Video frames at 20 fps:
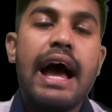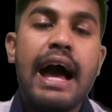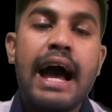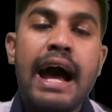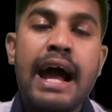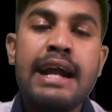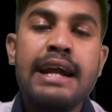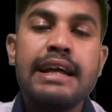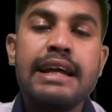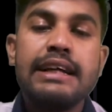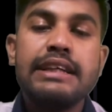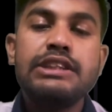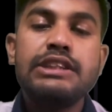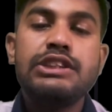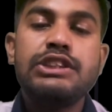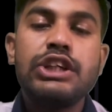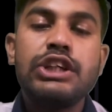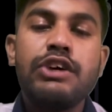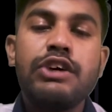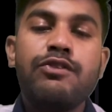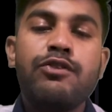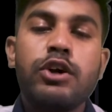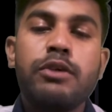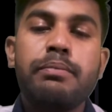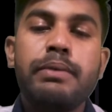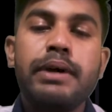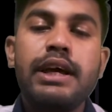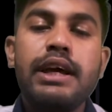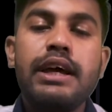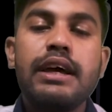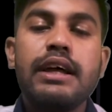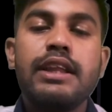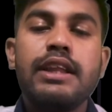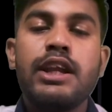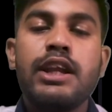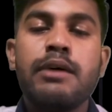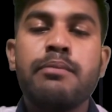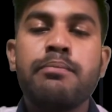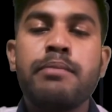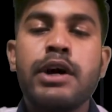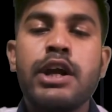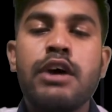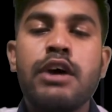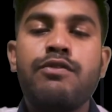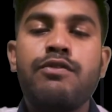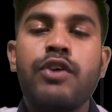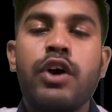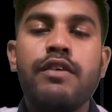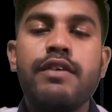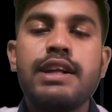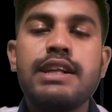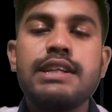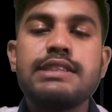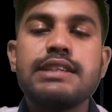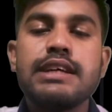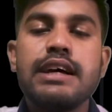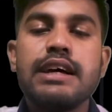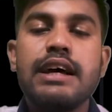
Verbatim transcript: and j would be the number of vowels